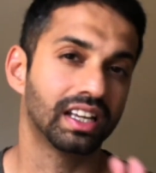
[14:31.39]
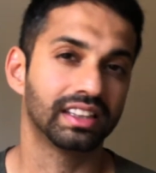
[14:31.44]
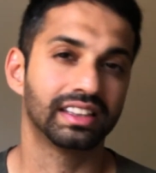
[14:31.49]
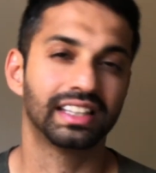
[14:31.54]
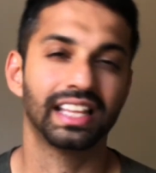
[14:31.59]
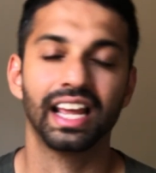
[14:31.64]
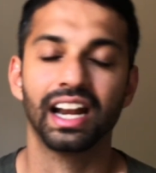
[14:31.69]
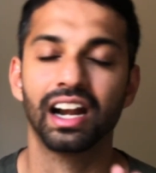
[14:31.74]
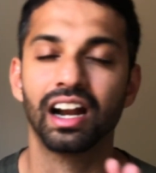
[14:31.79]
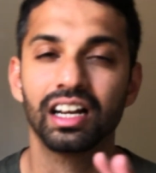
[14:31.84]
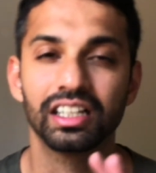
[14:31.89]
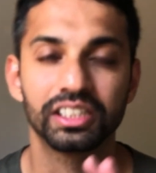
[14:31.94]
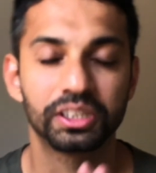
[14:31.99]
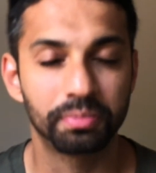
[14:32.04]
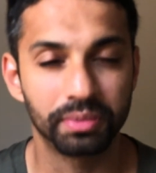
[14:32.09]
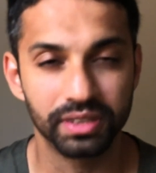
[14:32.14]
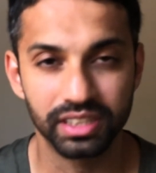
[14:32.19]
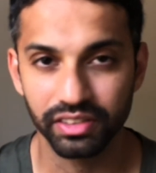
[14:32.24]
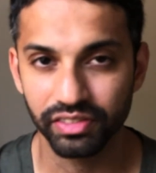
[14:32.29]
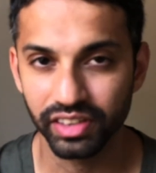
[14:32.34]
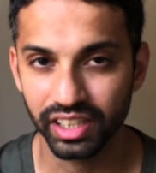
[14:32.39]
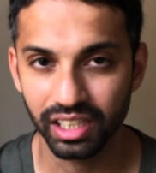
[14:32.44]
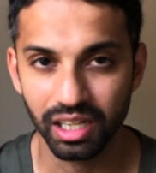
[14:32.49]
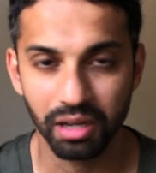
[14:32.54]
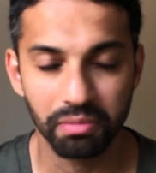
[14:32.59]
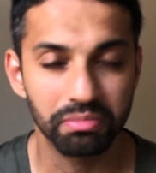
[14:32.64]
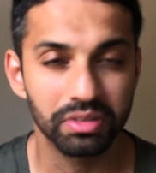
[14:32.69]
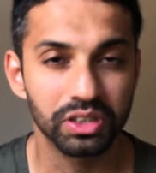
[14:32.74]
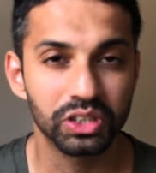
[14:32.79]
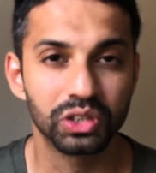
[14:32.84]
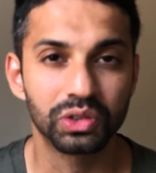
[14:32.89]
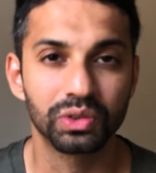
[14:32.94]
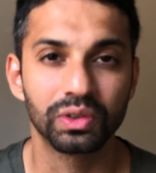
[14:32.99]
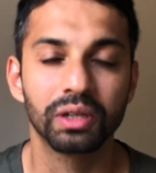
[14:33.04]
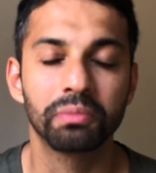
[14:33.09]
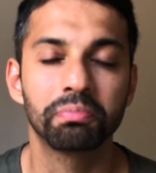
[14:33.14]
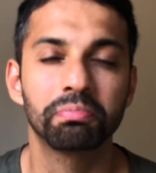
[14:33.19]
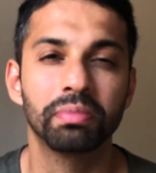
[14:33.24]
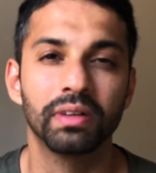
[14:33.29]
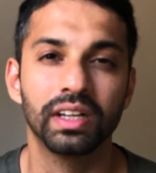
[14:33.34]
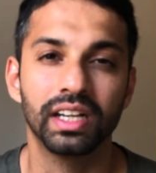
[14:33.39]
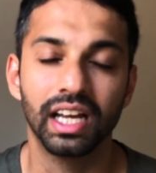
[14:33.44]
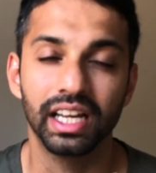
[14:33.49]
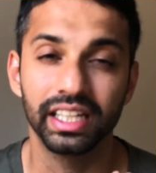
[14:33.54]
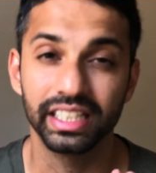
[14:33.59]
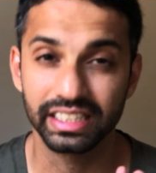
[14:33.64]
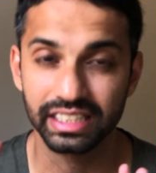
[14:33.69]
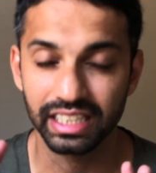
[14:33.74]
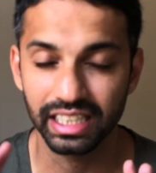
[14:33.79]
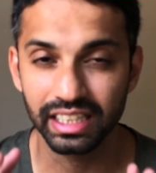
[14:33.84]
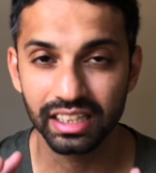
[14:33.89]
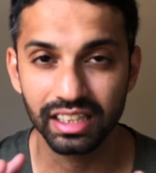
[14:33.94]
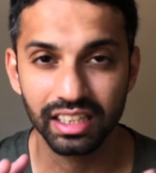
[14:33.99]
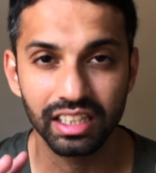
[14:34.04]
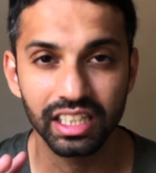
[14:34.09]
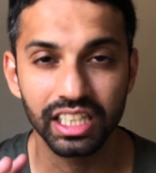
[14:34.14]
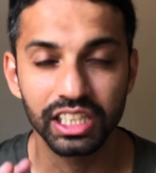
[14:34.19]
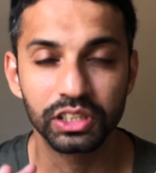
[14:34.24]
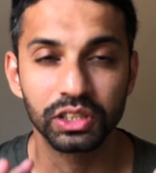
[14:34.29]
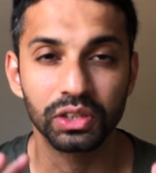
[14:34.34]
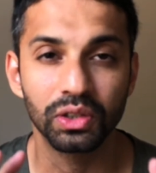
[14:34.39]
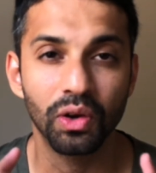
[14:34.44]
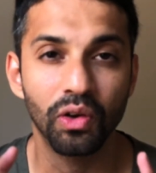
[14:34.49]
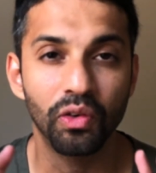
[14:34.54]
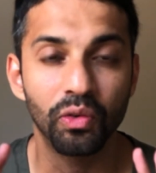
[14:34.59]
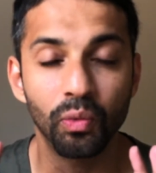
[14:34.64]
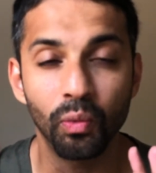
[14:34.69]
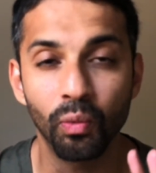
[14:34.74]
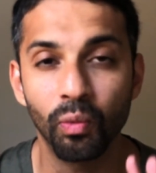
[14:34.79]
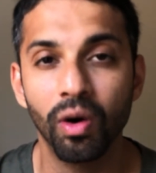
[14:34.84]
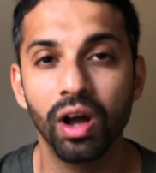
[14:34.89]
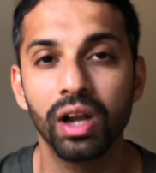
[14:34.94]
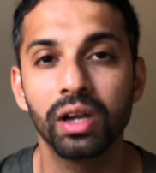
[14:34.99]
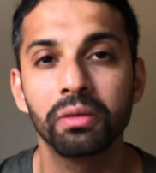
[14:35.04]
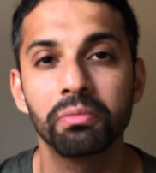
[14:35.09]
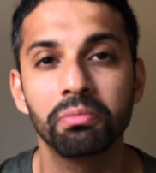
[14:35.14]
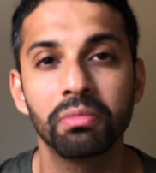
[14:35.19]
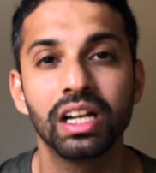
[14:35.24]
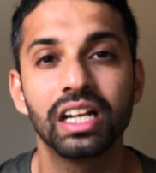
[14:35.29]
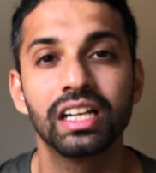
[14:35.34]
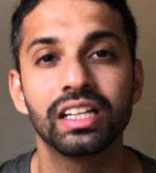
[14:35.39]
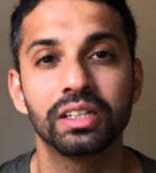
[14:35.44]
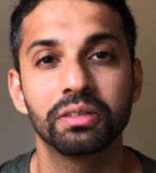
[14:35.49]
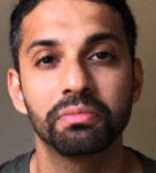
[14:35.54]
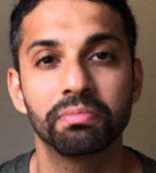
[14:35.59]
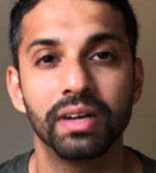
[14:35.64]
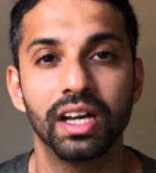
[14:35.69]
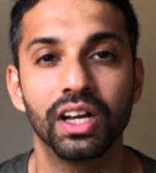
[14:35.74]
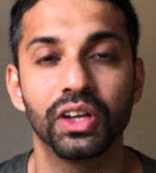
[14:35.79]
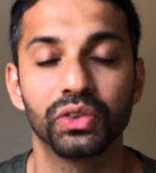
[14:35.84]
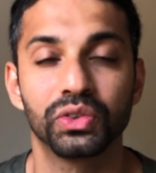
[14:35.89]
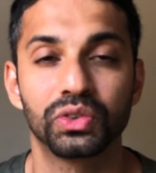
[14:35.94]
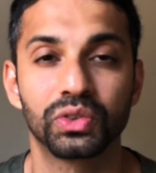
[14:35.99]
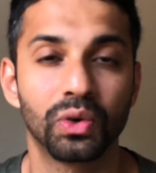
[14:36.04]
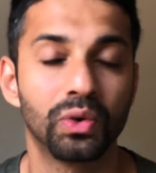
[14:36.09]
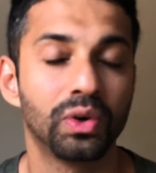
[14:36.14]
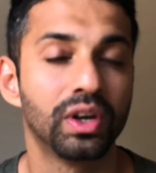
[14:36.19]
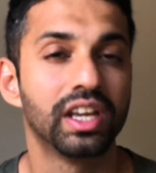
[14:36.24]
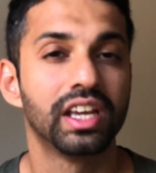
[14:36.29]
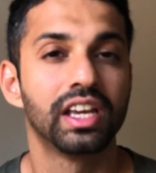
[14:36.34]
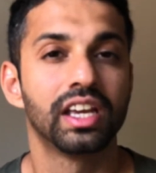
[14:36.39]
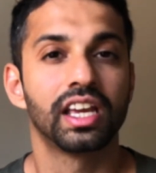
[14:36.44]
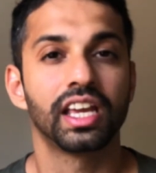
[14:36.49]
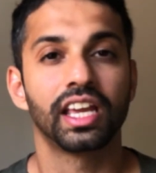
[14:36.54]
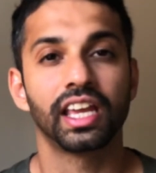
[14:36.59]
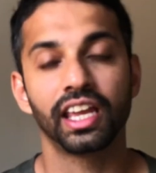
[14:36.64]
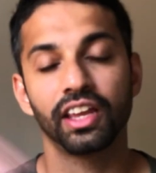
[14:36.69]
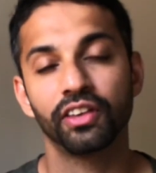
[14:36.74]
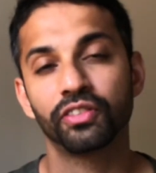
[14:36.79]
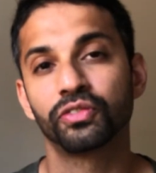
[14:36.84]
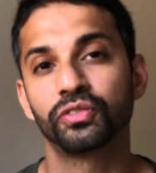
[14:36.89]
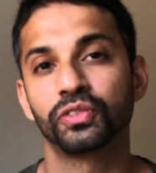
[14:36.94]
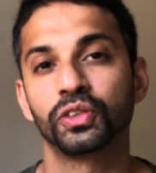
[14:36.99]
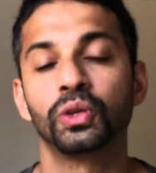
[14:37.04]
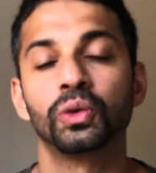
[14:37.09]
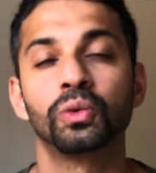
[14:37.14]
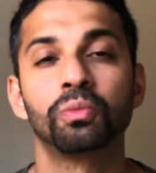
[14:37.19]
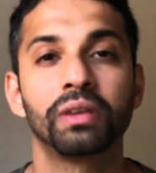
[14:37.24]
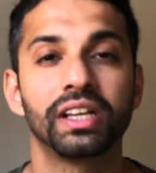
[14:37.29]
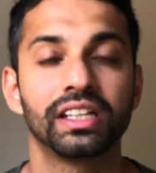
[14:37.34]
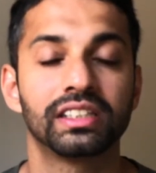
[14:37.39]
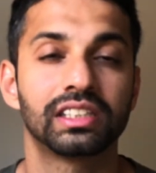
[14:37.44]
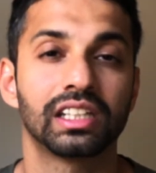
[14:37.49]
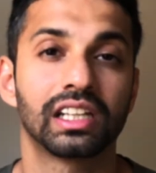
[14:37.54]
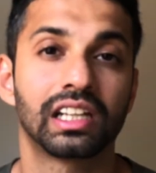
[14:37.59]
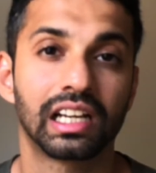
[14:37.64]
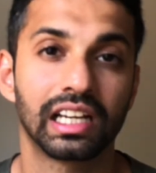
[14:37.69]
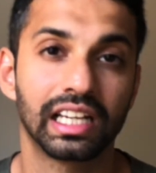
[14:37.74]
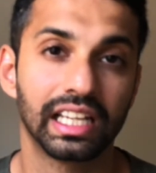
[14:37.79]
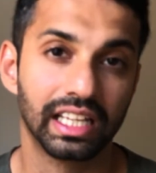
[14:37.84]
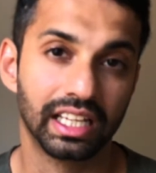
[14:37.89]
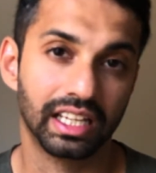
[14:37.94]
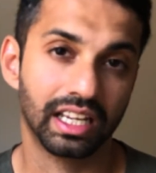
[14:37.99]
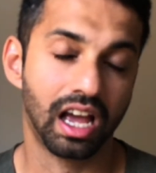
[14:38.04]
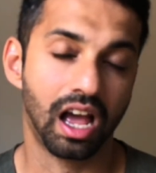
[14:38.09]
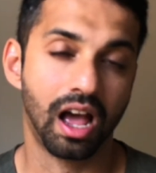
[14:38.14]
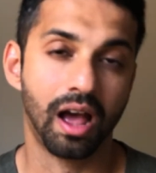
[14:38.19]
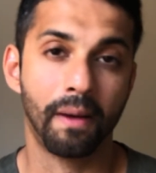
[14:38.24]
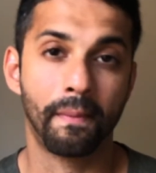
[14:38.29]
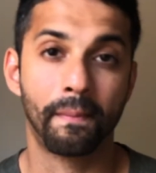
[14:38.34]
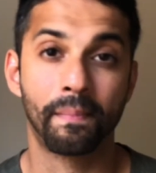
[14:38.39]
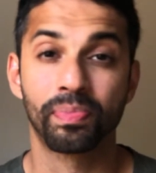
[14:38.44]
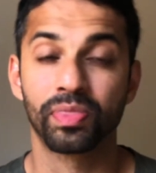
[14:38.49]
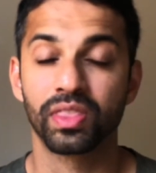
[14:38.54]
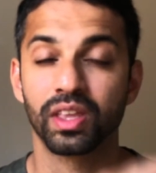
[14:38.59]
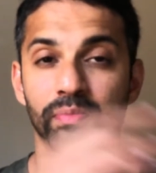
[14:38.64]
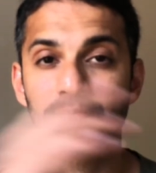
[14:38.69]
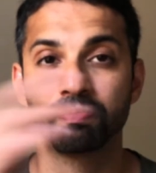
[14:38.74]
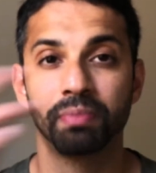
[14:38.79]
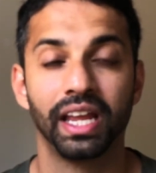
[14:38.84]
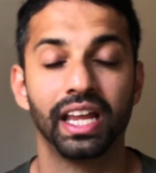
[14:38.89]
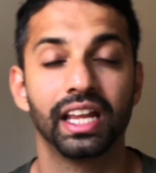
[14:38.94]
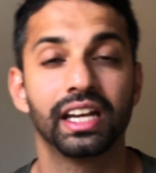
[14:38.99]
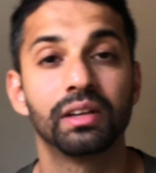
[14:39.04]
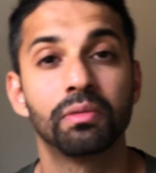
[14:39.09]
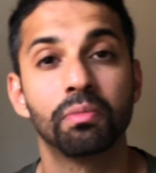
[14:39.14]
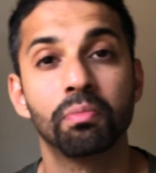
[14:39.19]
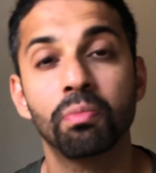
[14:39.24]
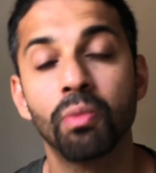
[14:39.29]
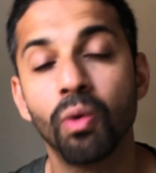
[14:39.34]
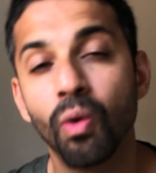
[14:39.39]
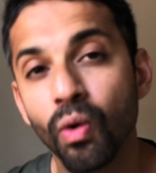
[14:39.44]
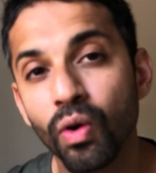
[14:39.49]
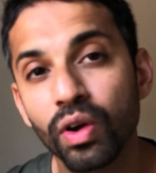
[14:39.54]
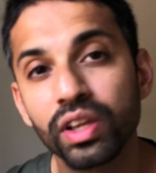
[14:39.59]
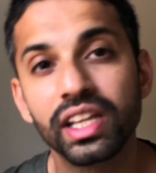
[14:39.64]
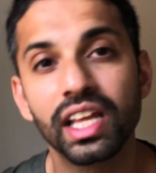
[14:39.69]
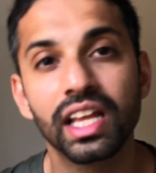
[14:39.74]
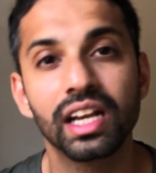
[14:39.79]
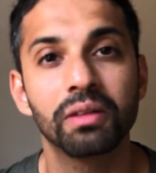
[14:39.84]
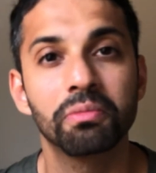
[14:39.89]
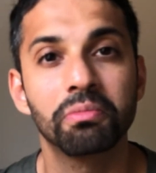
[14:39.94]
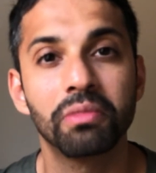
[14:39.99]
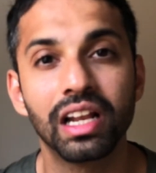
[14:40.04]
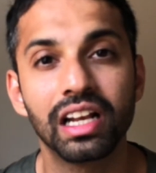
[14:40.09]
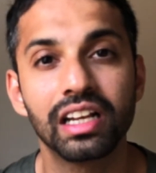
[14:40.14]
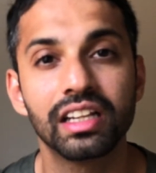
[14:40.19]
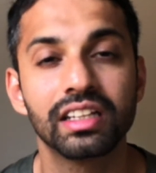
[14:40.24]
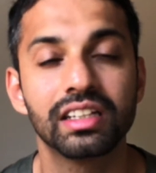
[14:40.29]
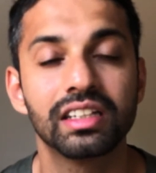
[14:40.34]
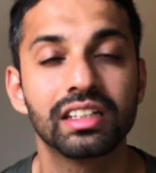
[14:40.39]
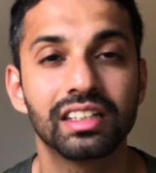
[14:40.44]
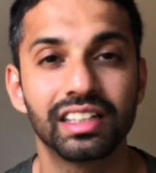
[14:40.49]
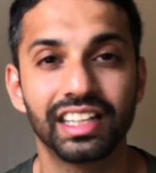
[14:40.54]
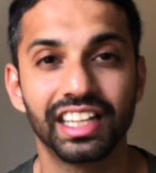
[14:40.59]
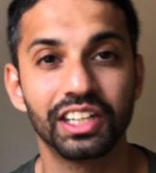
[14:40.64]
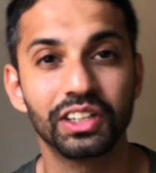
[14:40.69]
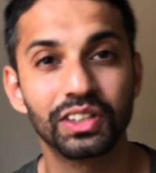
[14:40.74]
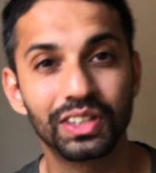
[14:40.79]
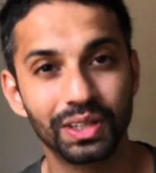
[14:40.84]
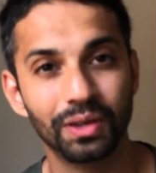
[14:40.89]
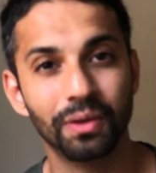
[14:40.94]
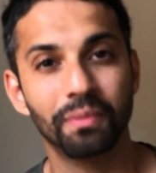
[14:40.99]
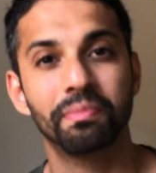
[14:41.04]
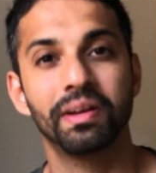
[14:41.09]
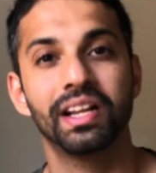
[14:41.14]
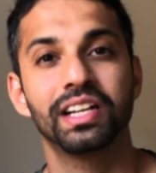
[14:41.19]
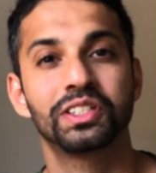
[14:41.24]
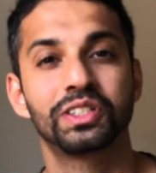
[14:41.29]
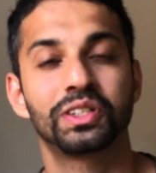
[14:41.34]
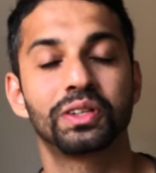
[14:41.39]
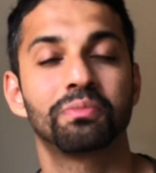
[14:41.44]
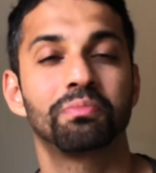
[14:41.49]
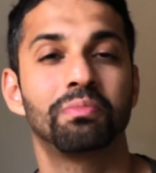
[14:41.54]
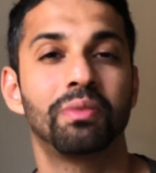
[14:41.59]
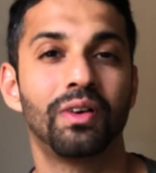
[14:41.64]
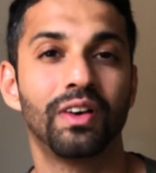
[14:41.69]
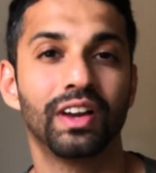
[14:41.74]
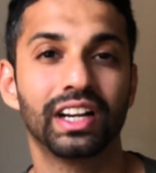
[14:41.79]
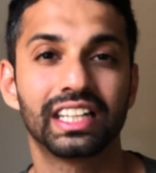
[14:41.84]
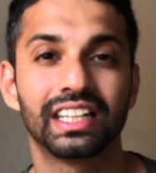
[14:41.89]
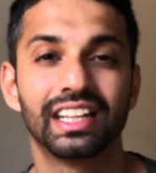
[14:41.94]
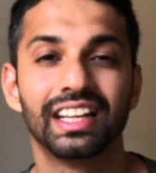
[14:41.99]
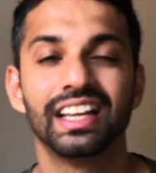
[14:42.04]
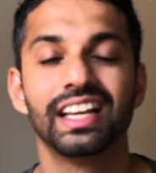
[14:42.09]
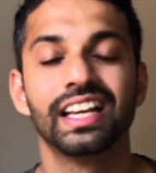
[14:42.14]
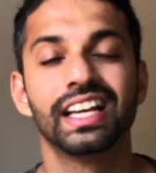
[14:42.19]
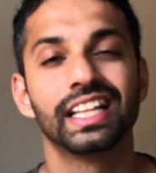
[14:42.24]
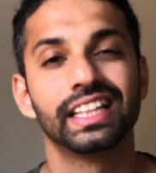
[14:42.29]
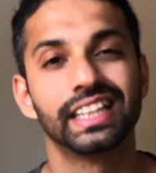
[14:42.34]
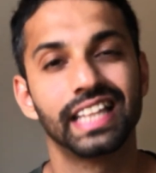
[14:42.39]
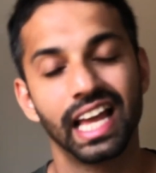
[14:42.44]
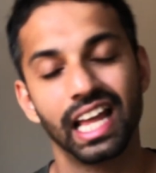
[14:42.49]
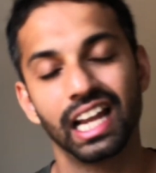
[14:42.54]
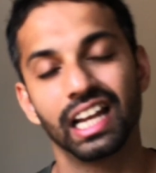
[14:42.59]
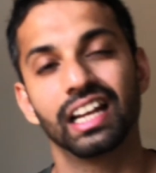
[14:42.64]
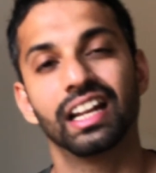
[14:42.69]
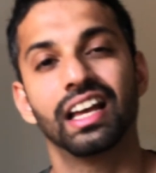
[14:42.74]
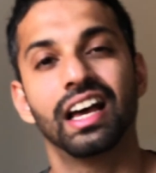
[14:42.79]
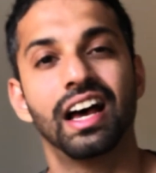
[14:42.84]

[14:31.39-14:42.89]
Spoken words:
there are specific numbers to it, but it's in the region of £1 million. So if you basically paid more than £1 million into your pension pot, then